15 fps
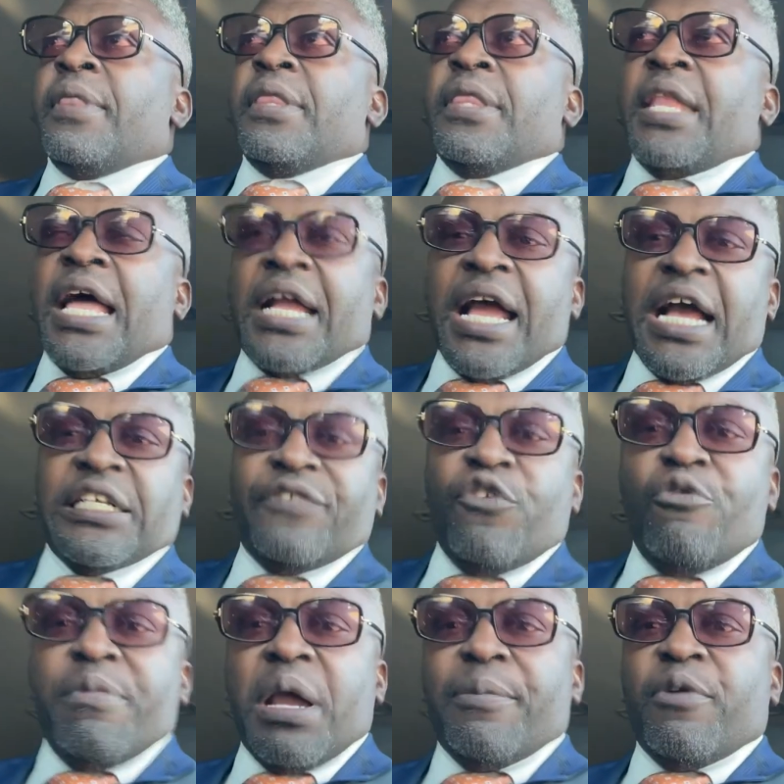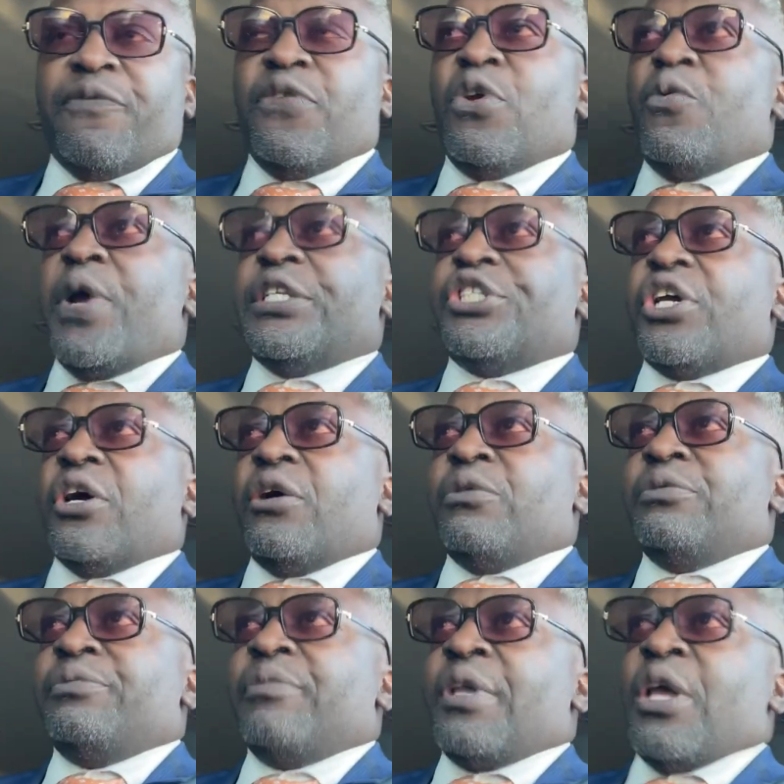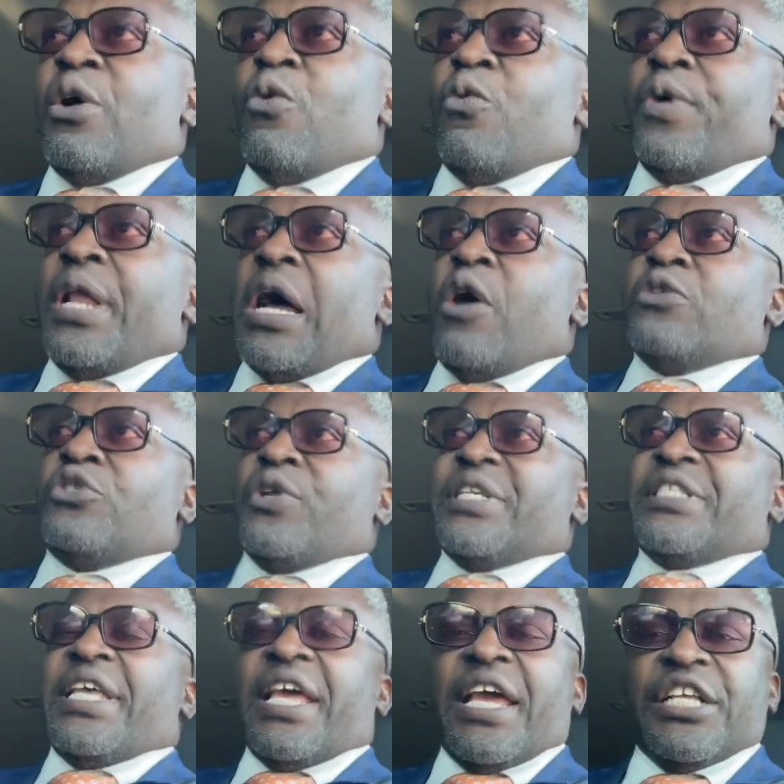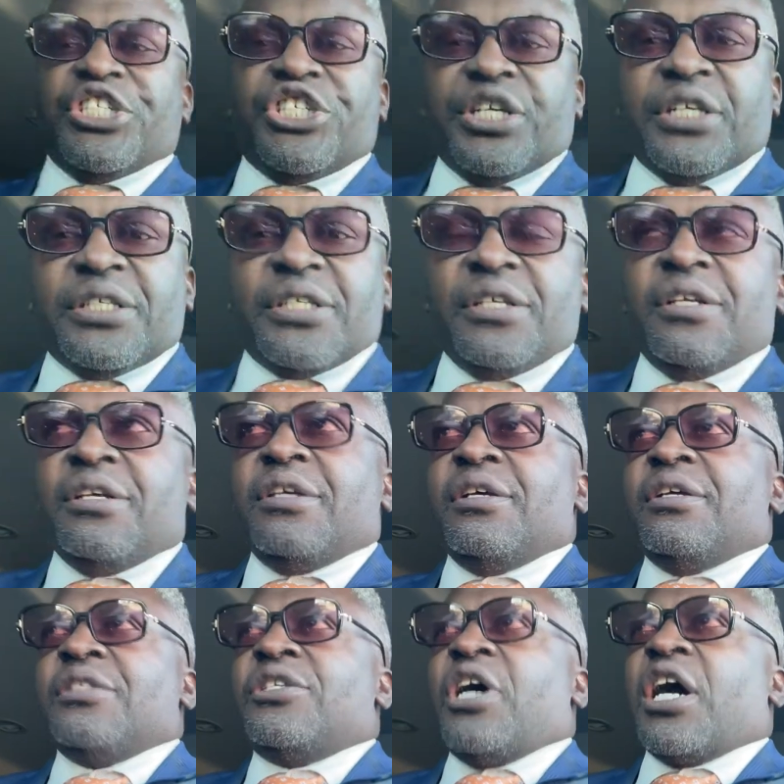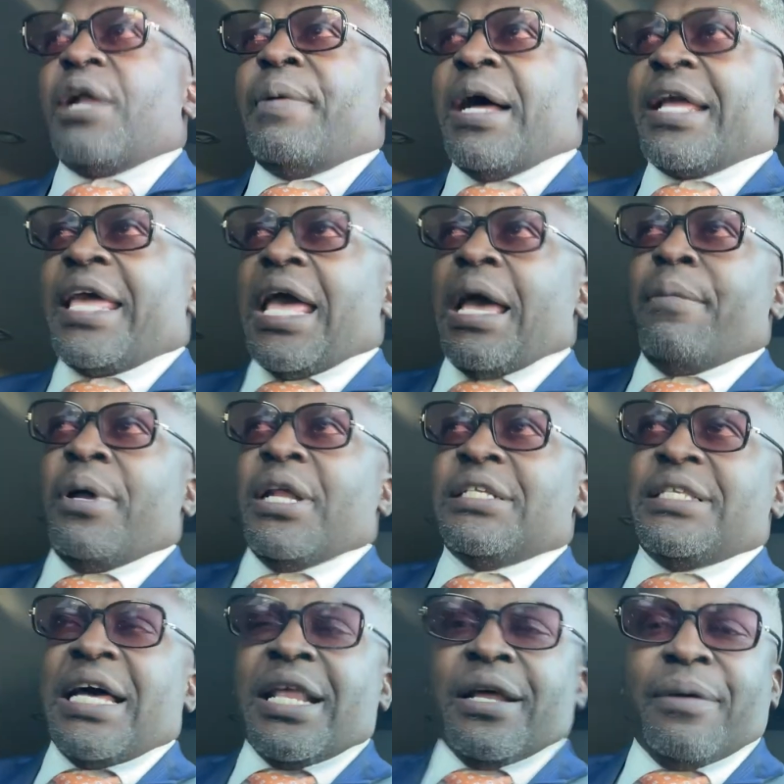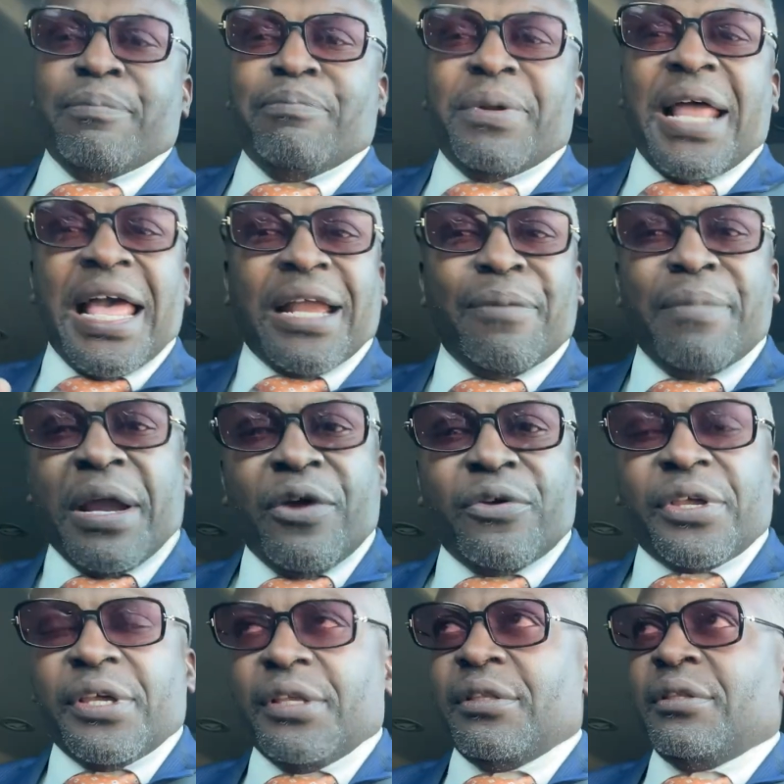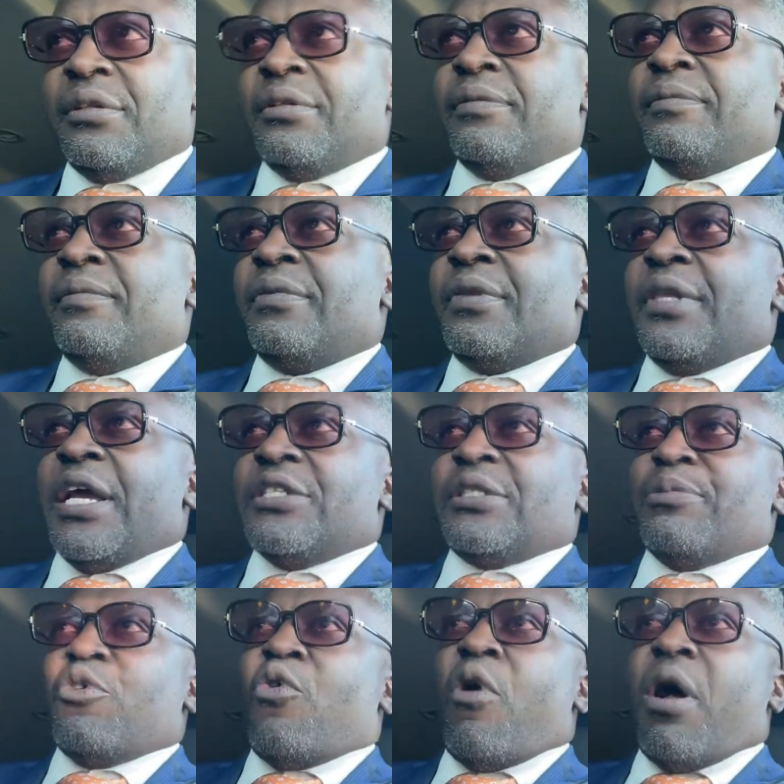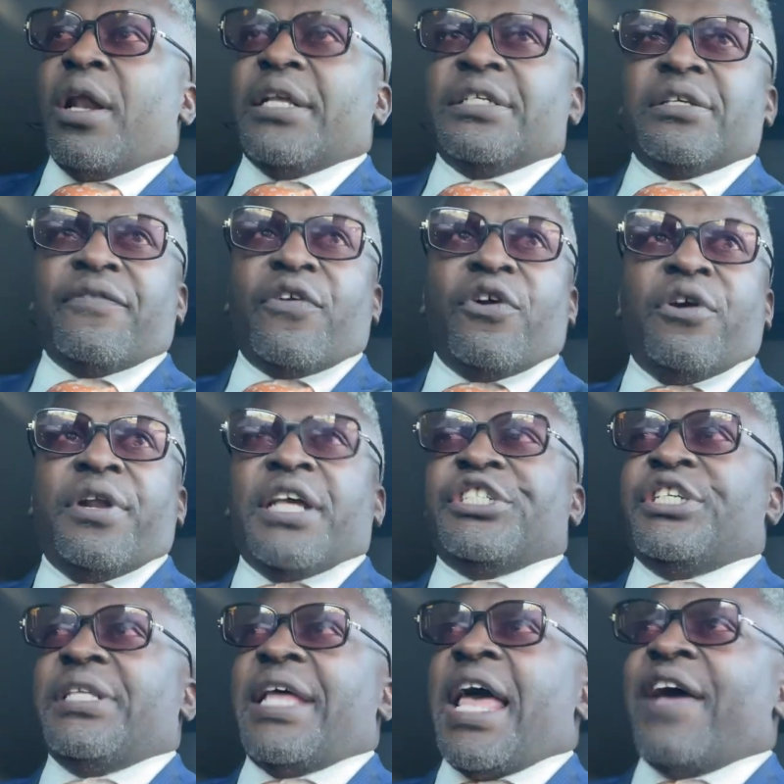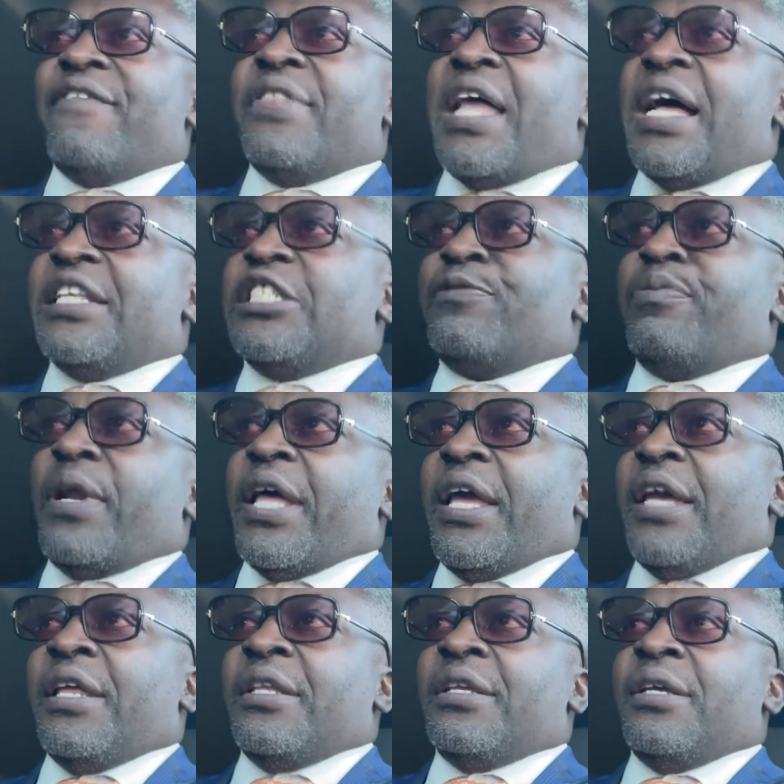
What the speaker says: Now, guys, if you remember a few weeks ago when I was on a tangent talking about Kamala is not a Black American, there's some qualities of her that she have not displayed